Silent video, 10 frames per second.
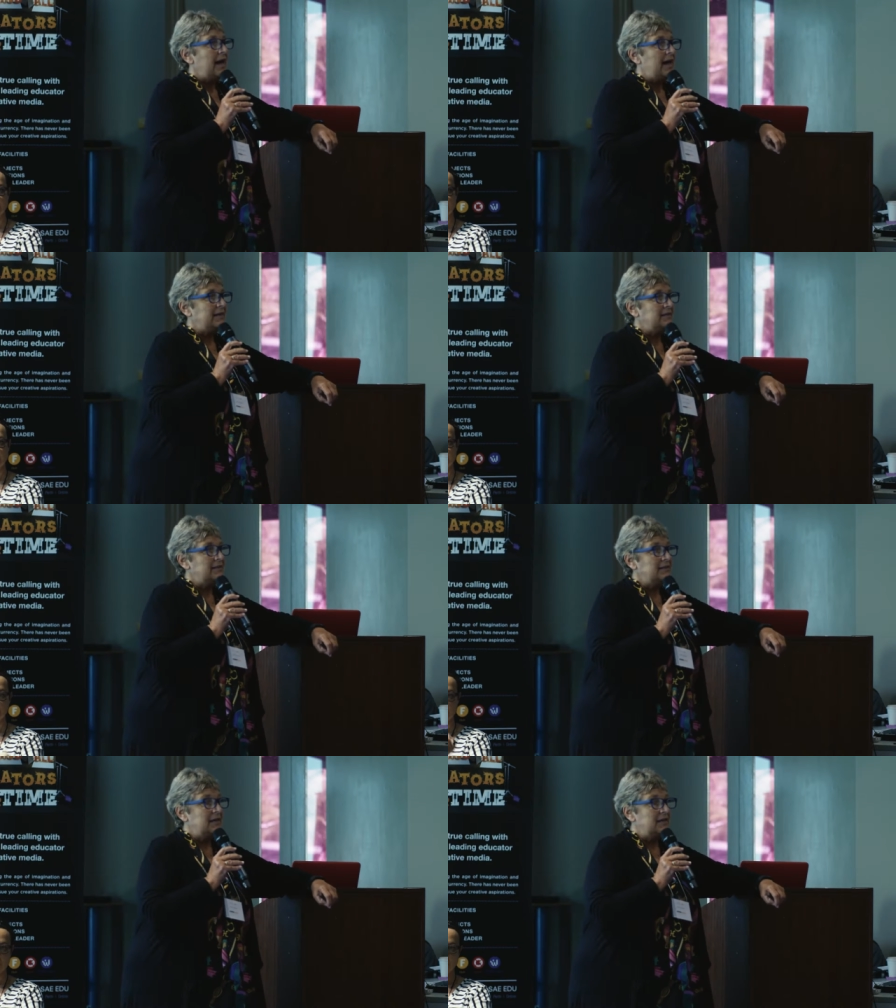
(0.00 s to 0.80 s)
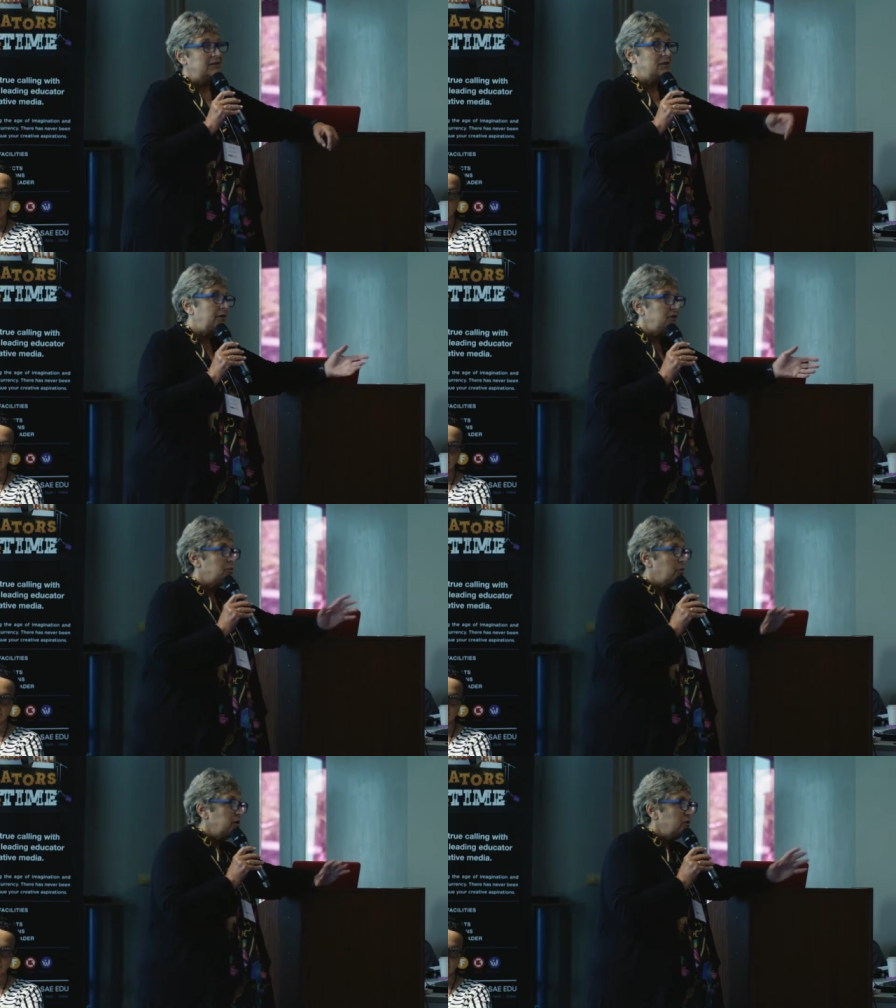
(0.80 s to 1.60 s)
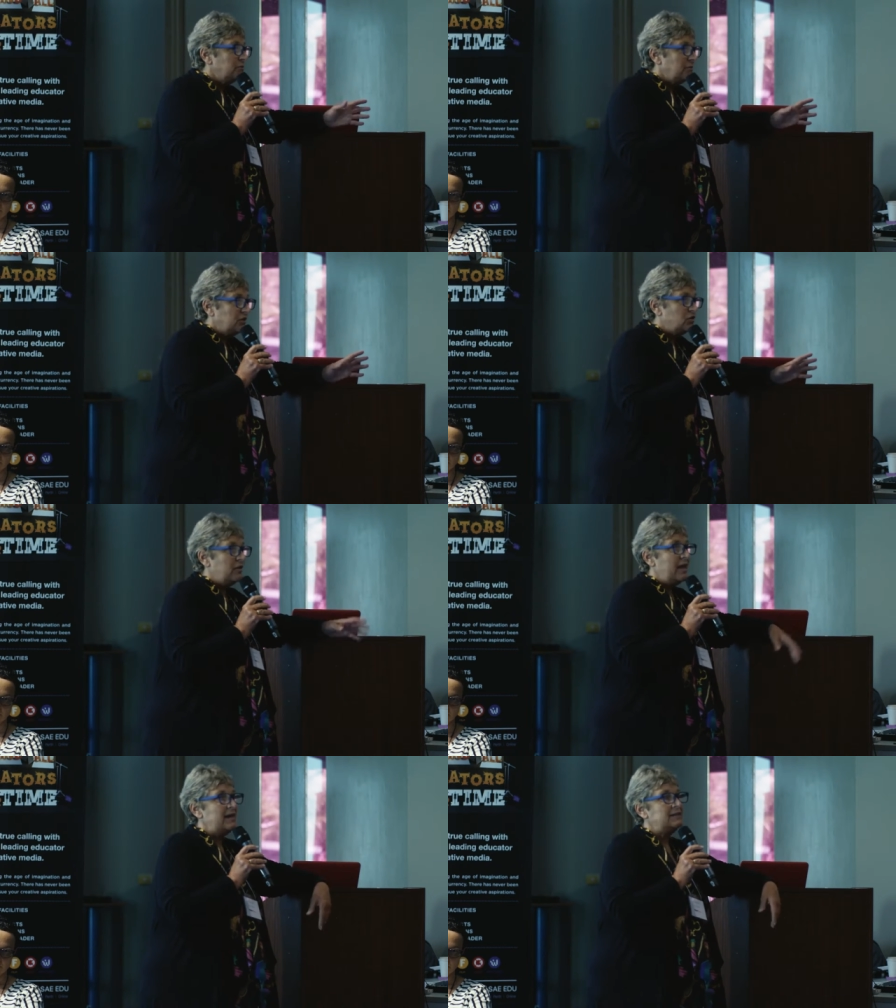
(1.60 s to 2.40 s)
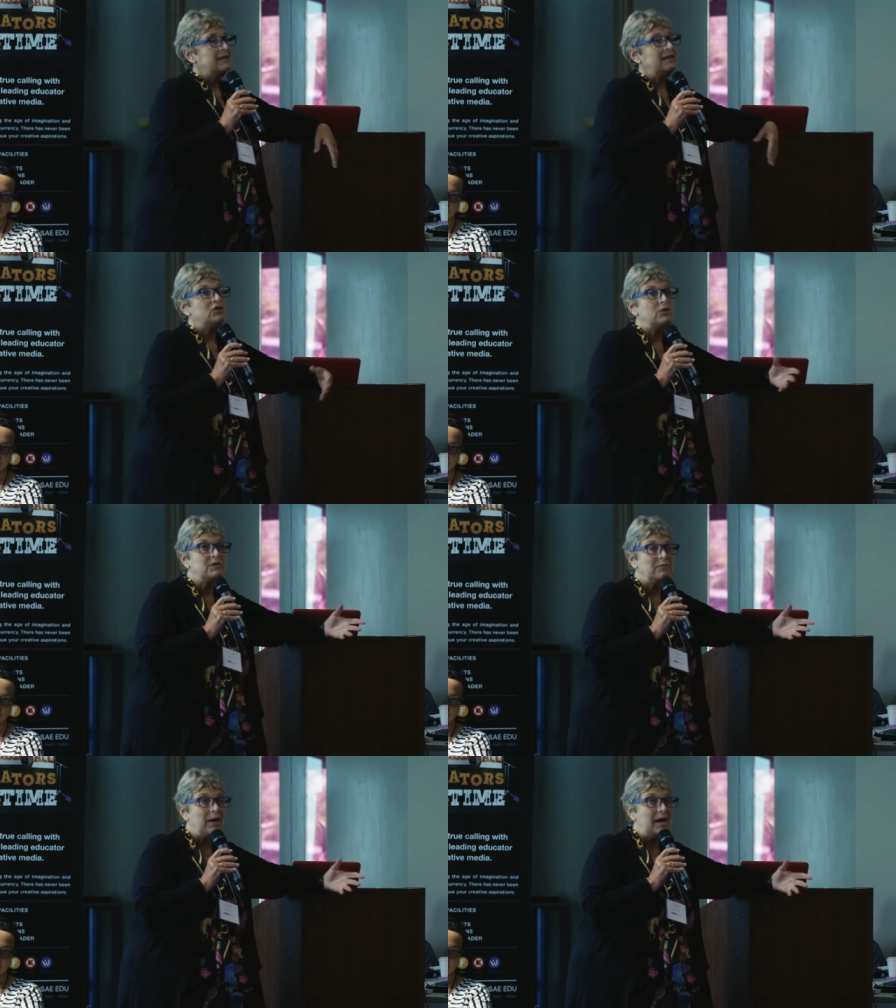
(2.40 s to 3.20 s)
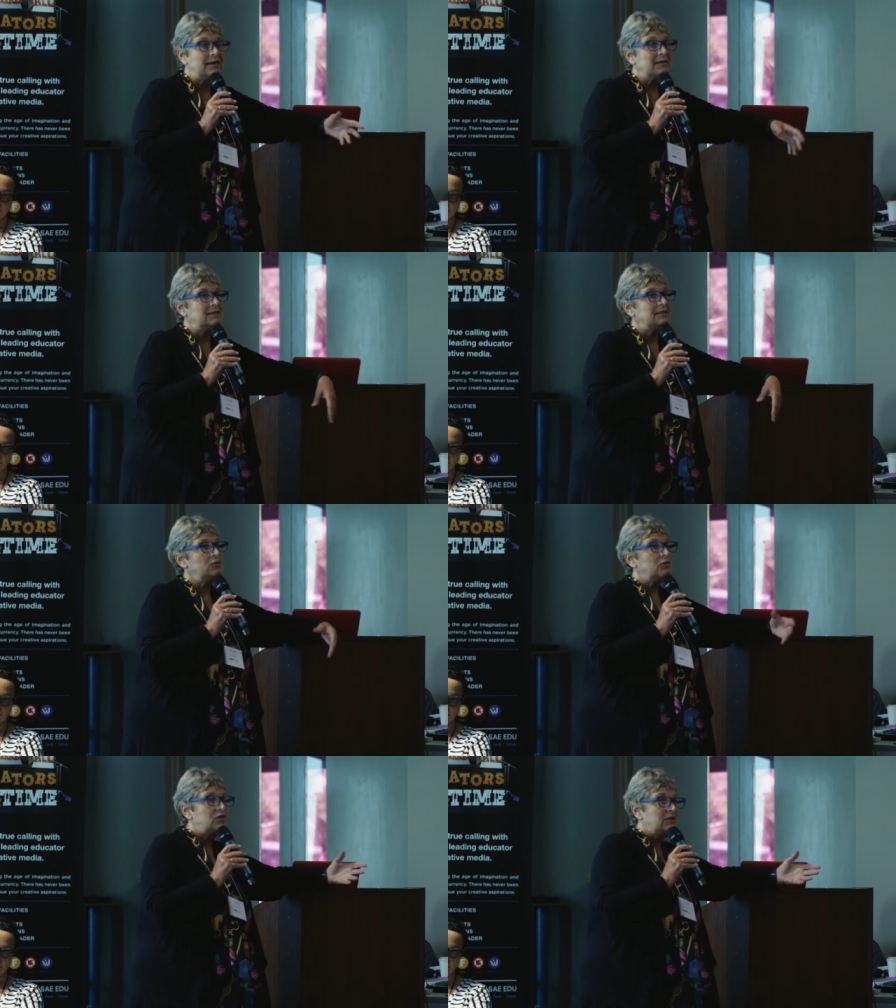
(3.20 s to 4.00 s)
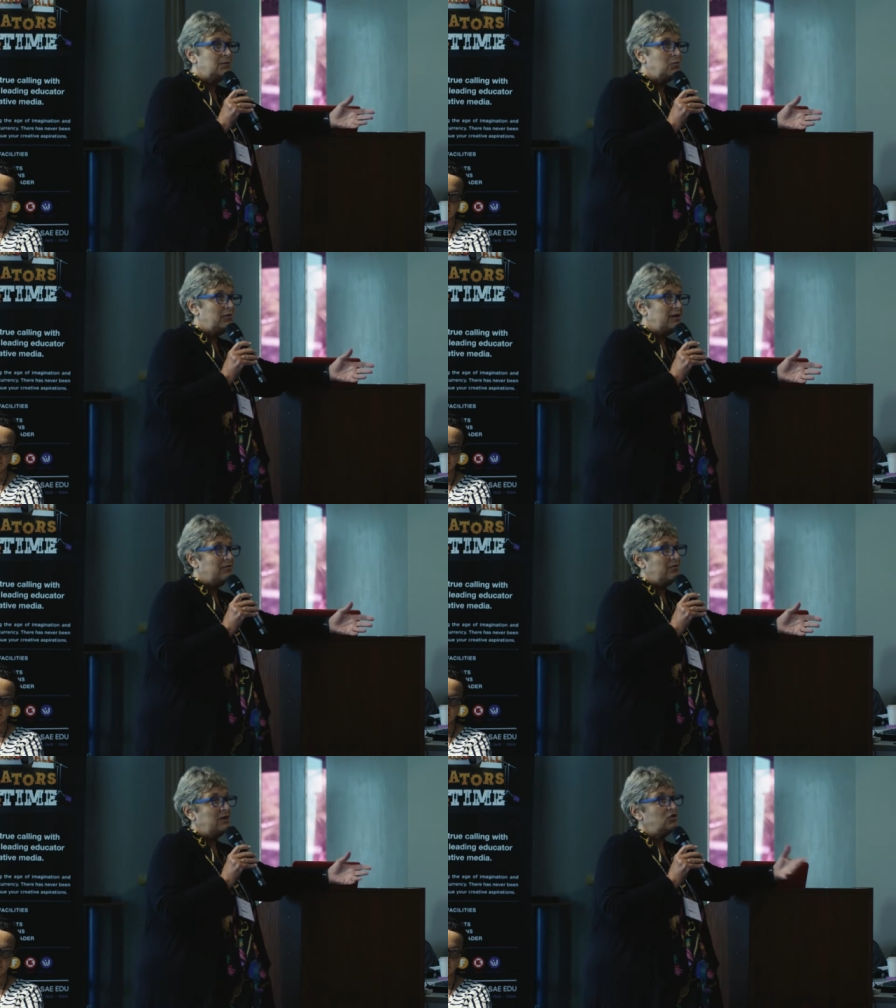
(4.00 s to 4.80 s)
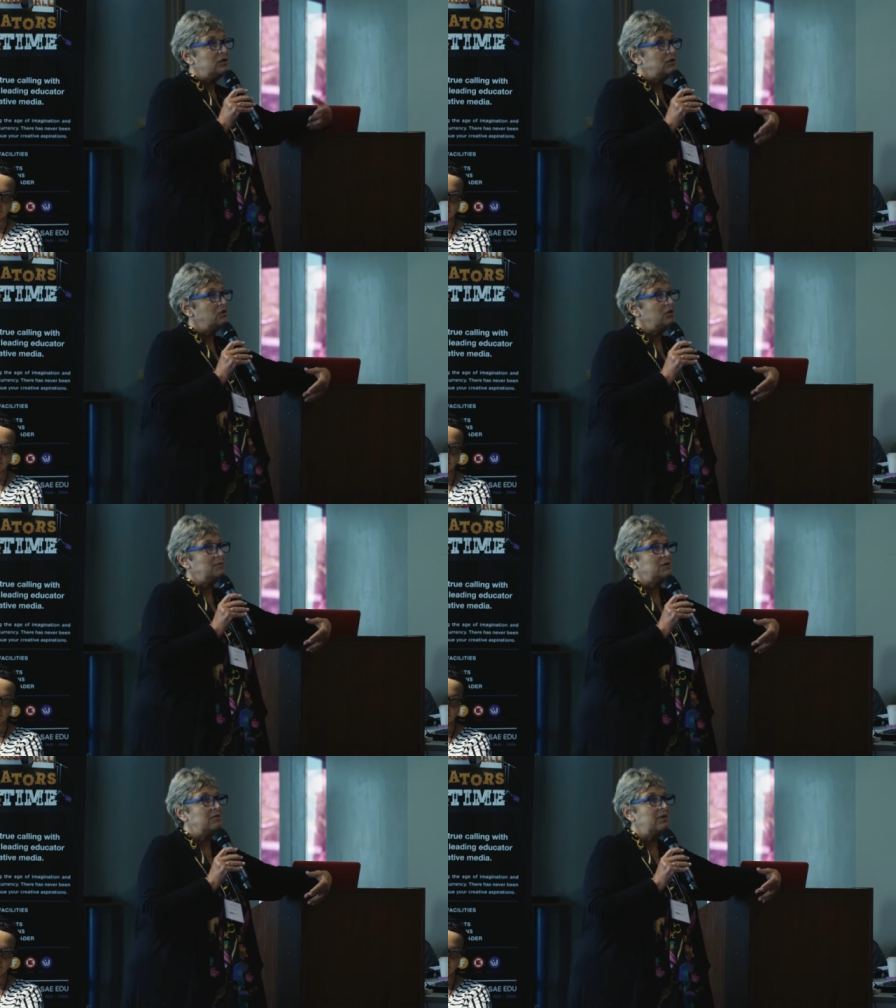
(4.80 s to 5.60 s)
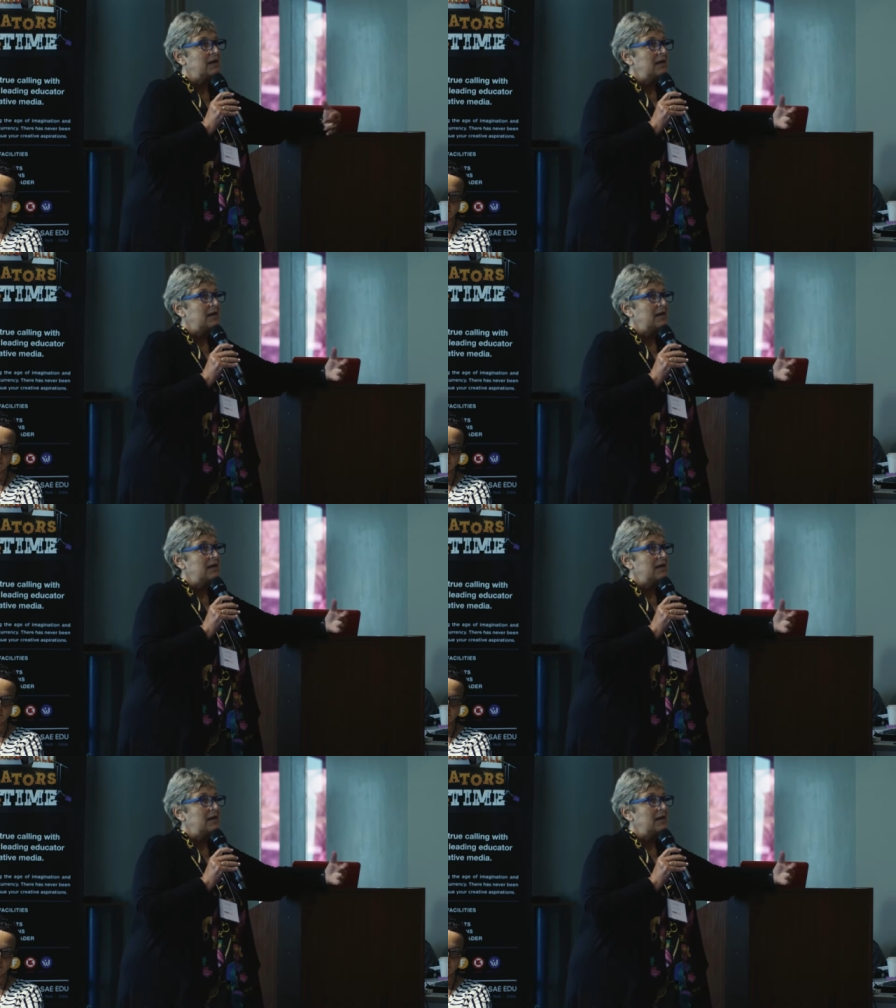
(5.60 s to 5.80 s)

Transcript: and uh, so I just wanted to mention that in terms of markets not just the movie convention in terms of